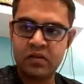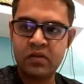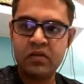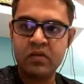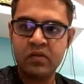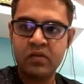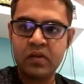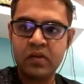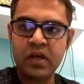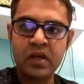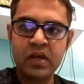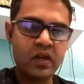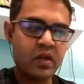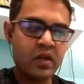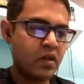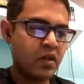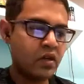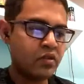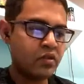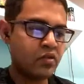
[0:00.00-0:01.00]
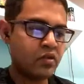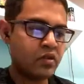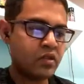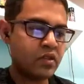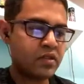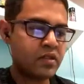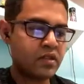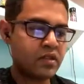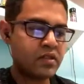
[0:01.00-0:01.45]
Okay. So this is